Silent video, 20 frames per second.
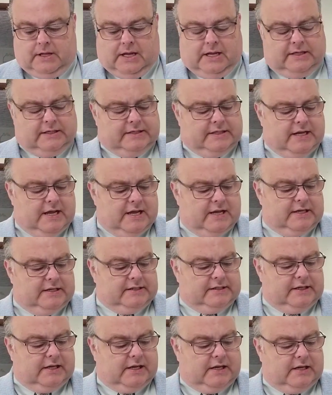It
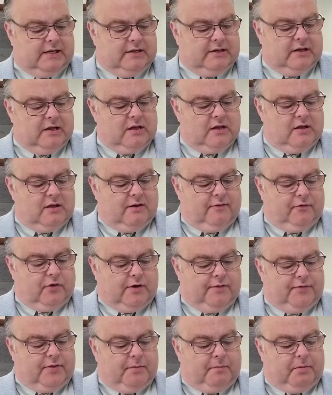says, uh, For
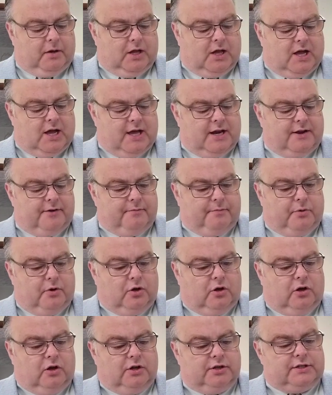if the blood of
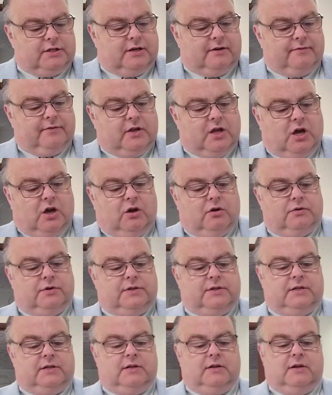bulls and of
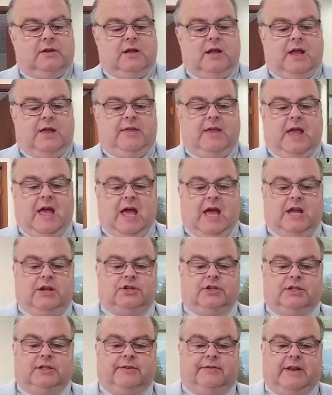goats and the
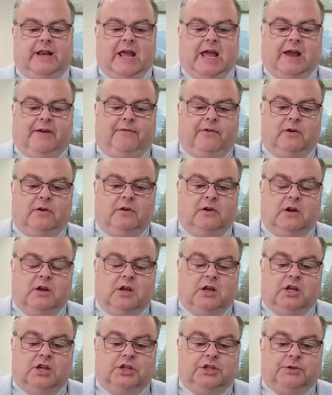ashes of an heifer,
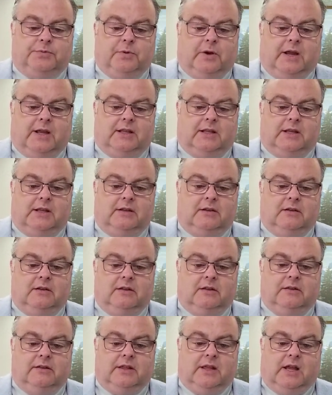sprinkling
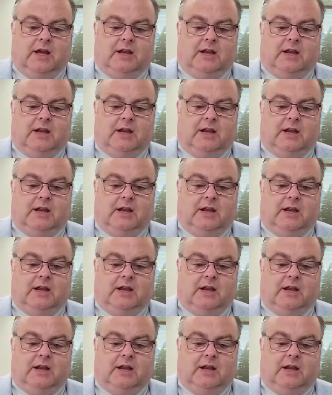the